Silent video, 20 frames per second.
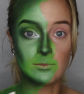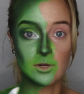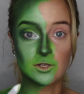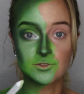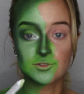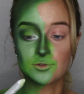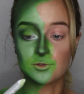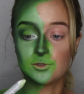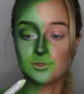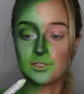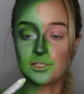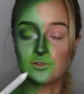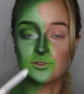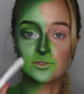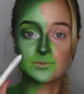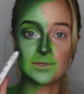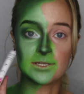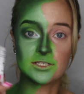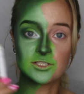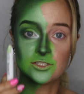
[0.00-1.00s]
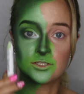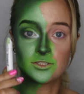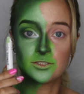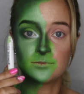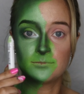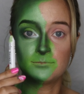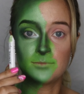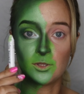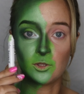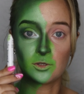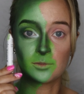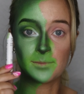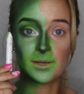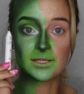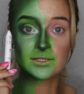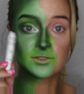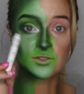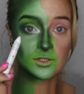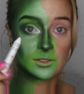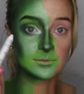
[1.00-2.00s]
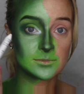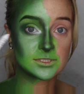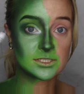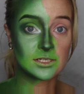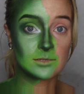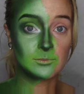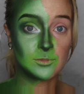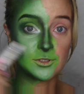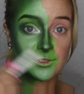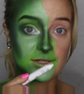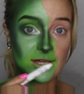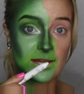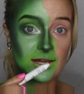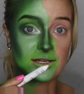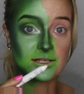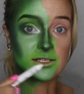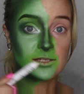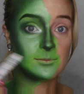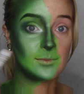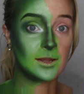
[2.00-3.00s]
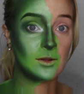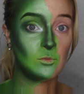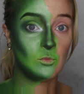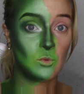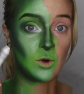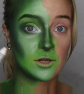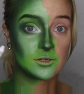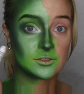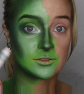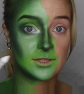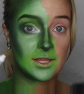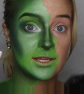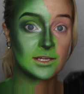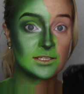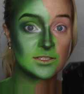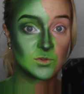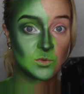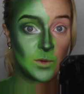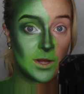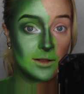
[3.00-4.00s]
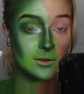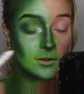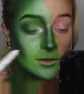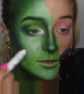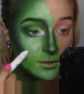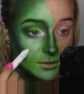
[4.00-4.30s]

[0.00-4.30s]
also going to use my milk pencil. I'm just going to put that into my waterline as well.